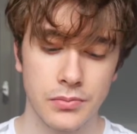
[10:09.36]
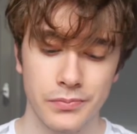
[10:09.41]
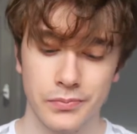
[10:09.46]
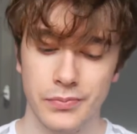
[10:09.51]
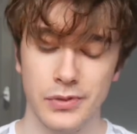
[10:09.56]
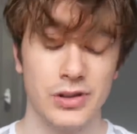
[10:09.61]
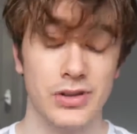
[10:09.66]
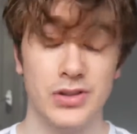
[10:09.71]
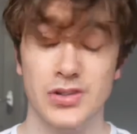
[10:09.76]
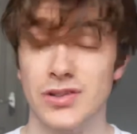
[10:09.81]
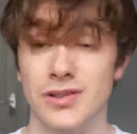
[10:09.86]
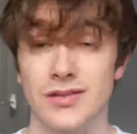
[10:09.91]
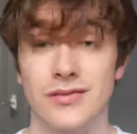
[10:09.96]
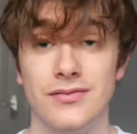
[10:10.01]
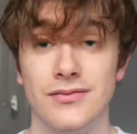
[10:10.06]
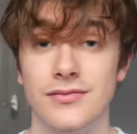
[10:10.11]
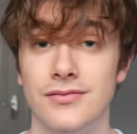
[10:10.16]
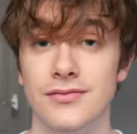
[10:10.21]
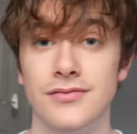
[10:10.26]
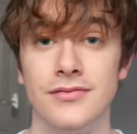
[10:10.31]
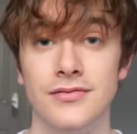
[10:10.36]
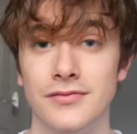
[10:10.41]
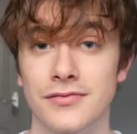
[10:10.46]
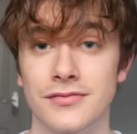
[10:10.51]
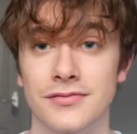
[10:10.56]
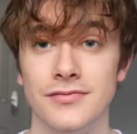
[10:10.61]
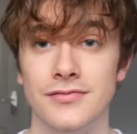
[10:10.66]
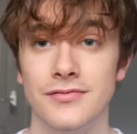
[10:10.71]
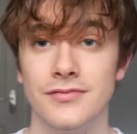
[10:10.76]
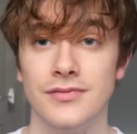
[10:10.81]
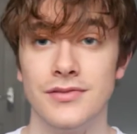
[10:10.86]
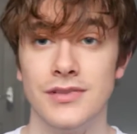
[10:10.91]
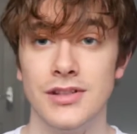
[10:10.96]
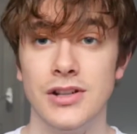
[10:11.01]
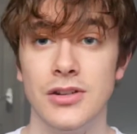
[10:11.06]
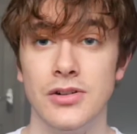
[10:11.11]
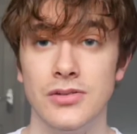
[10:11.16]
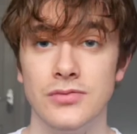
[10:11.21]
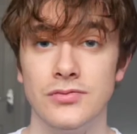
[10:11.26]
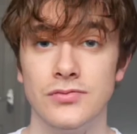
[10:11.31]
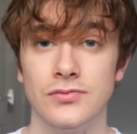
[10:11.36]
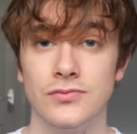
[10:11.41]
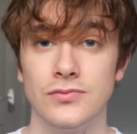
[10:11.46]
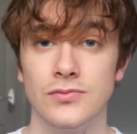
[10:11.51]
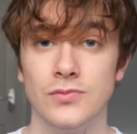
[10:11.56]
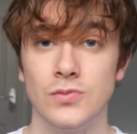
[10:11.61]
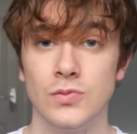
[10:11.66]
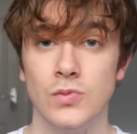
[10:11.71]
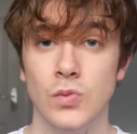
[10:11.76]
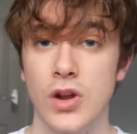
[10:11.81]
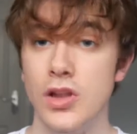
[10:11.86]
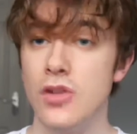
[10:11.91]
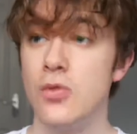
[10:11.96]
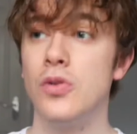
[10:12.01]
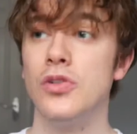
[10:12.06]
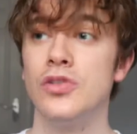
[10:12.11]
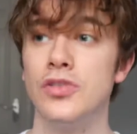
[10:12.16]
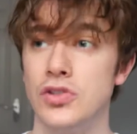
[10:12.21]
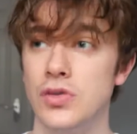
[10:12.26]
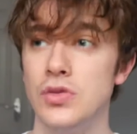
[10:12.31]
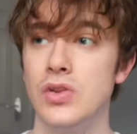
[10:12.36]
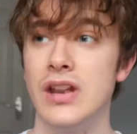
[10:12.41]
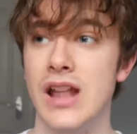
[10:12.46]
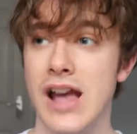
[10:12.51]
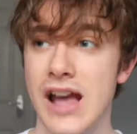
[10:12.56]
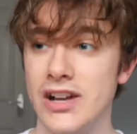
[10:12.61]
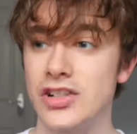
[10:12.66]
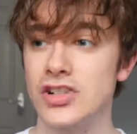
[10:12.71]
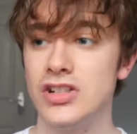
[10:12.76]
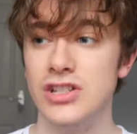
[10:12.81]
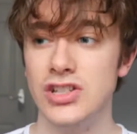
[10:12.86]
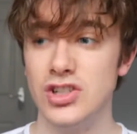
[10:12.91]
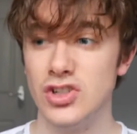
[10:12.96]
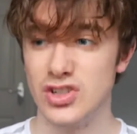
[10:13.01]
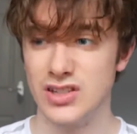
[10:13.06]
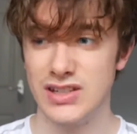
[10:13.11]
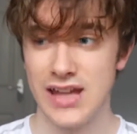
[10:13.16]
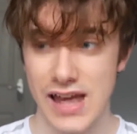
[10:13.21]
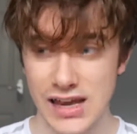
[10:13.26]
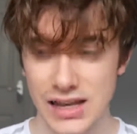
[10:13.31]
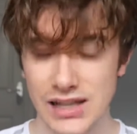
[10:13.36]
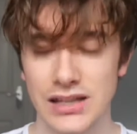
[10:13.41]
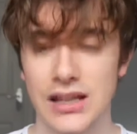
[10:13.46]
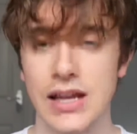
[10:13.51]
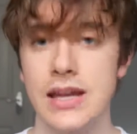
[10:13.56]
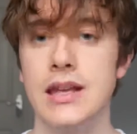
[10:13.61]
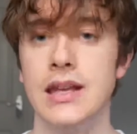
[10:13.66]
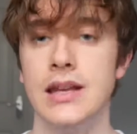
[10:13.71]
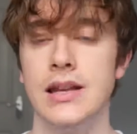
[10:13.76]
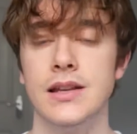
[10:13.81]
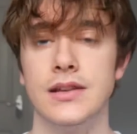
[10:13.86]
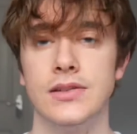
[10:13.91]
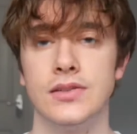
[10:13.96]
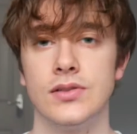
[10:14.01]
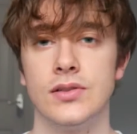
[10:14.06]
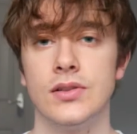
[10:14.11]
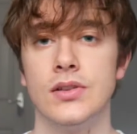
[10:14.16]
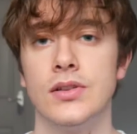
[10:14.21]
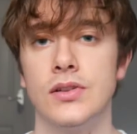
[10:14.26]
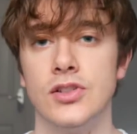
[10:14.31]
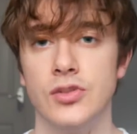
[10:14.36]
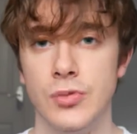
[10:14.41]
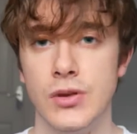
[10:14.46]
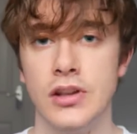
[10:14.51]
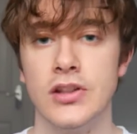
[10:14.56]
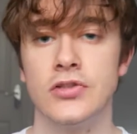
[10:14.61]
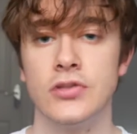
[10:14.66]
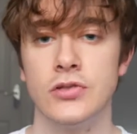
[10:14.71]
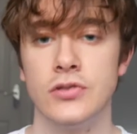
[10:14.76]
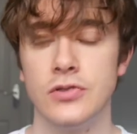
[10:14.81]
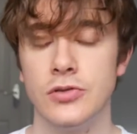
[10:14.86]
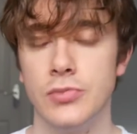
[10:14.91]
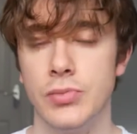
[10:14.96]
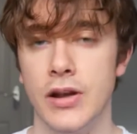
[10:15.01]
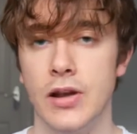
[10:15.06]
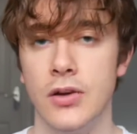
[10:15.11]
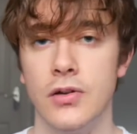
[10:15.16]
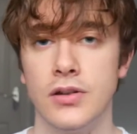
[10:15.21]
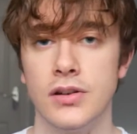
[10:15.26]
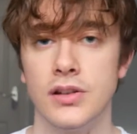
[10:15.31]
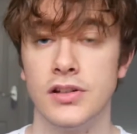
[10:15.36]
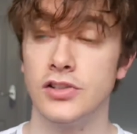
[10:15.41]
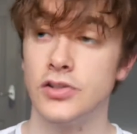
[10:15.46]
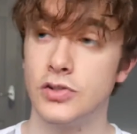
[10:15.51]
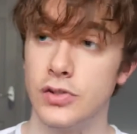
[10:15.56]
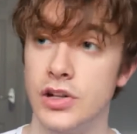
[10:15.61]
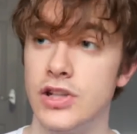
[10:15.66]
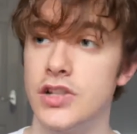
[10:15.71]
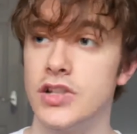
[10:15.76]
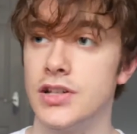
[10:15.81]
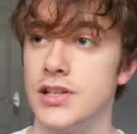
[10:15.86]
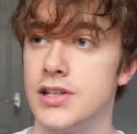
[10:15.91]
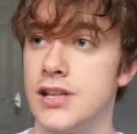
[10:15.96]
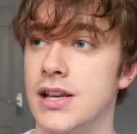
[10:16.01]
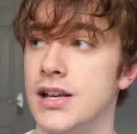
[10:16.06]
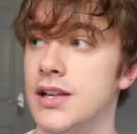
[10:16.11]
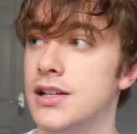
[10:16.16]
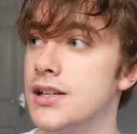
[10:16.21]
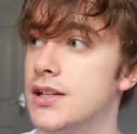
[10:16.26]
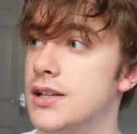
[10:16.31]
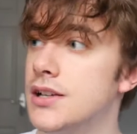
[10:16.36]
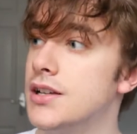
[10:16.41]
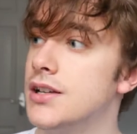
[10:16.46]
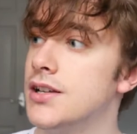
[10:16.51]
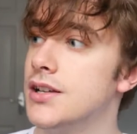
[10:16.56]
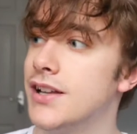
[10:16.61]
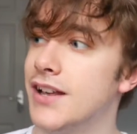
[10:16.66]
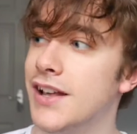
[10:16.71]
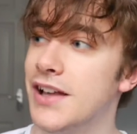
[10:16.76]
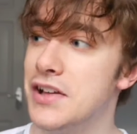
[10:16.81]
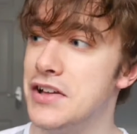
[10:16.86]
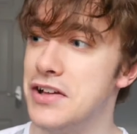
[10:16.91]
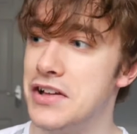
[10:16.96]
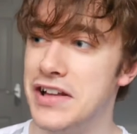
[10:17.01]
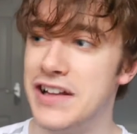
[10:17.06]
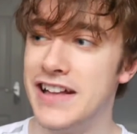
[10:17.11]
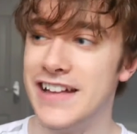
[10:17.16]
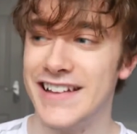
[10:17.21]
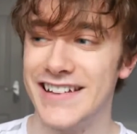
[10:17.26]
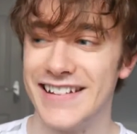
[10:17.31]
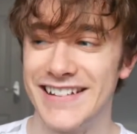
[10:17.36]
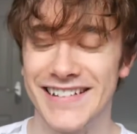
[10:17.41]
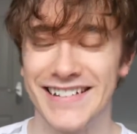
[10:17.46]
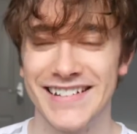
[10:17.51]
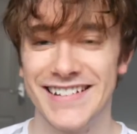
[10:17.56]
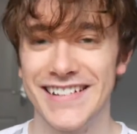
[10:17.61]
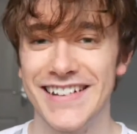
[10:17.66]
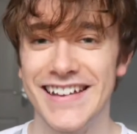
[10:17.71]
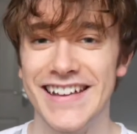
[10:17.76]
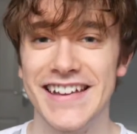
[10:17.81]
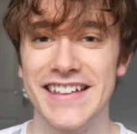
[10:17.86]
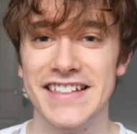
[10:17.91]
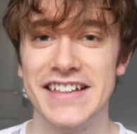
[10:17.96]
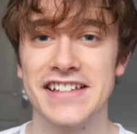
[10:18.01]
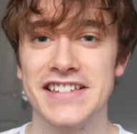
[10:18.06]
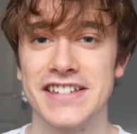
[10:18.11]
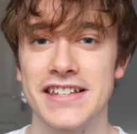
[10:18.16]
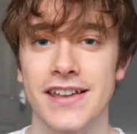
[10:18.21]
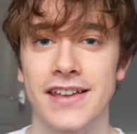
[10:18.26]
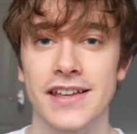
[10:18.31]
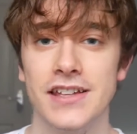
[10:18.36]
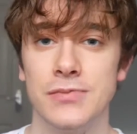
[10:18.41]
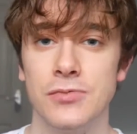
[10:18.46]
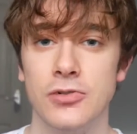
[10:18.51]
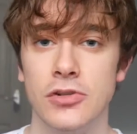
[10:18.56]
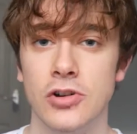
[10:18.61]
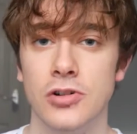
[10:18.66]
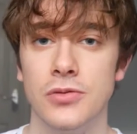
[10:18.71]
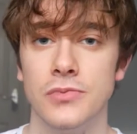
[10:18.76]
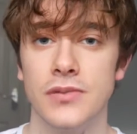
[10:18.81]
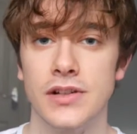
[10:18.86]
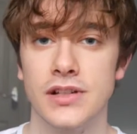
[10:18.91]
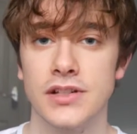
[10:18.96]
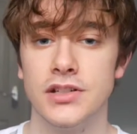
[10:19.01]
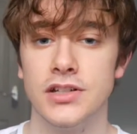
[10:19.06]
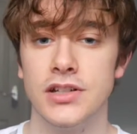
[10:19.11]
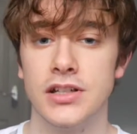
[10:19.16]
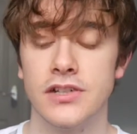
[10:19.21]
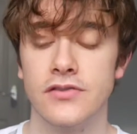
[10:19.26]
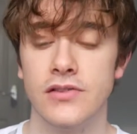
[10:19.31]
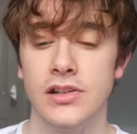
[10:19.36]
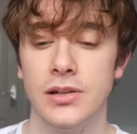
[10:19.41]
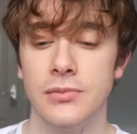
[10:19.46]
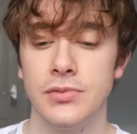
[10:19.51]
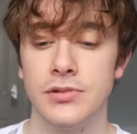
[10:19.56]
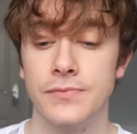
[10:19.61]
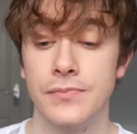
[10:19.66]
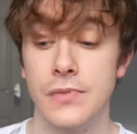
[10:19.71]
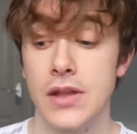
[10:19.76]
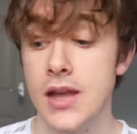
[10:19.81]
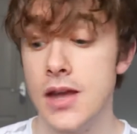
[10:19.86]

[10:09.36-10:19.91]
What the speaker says: Because, we're the ones who can actually just tell it like it is. Speak truth to power, as cringy as that that saying has become, thanks to Jess Phillips.